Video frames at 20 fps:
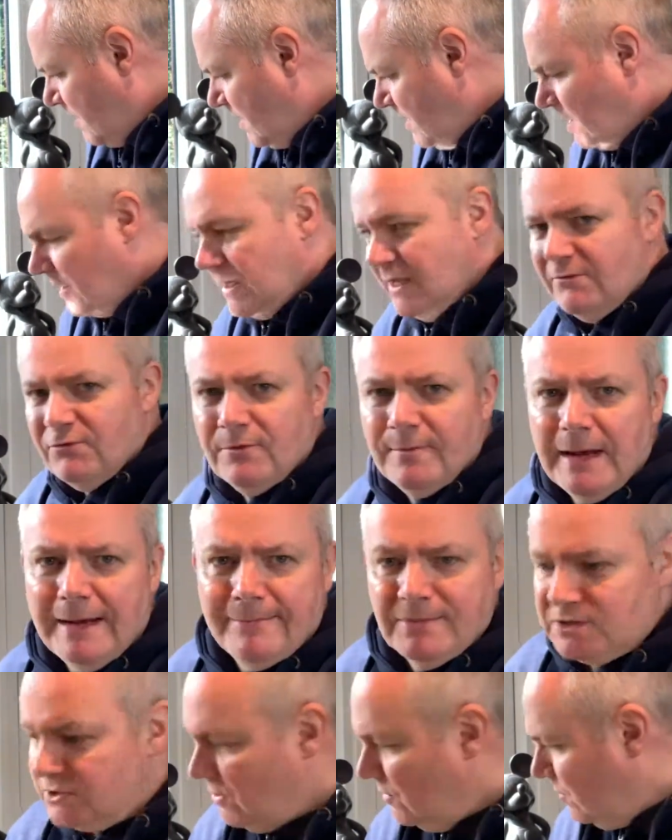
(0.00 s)
Came from
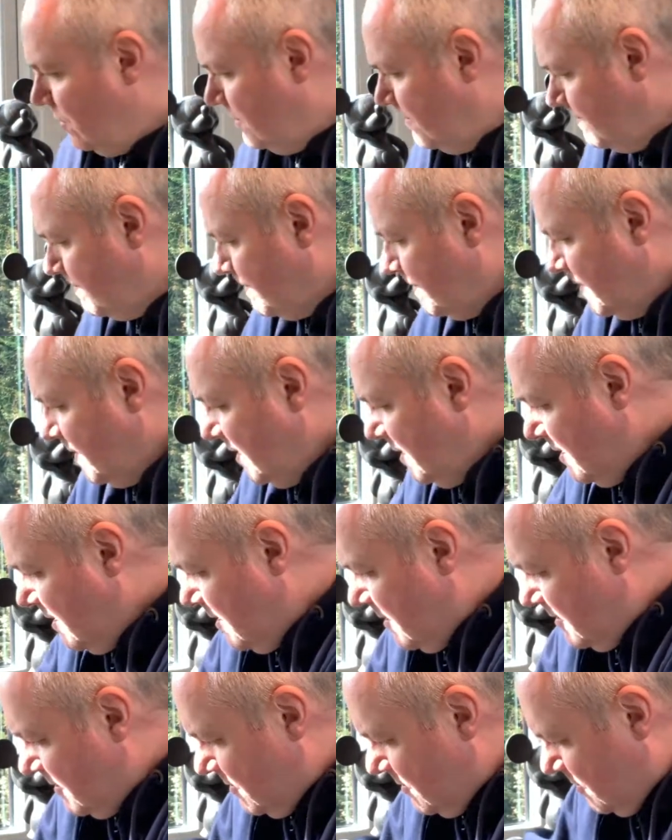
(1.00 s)
Amazon.
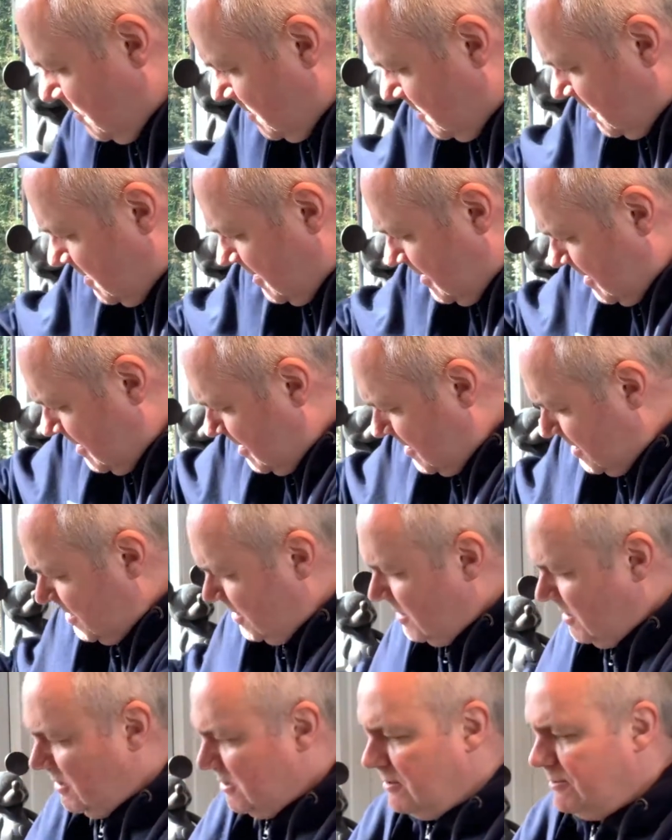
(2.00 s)
This is
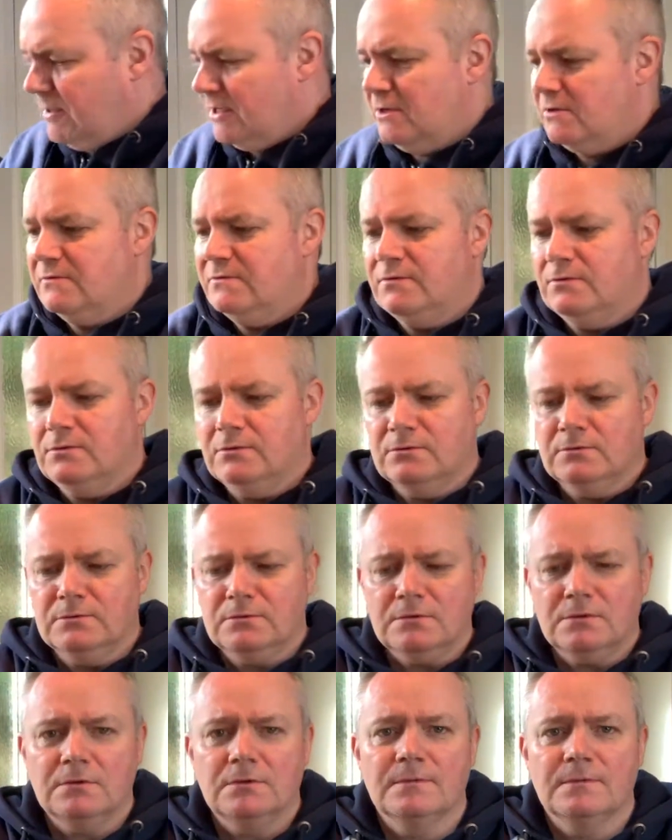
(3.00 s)
the microphone.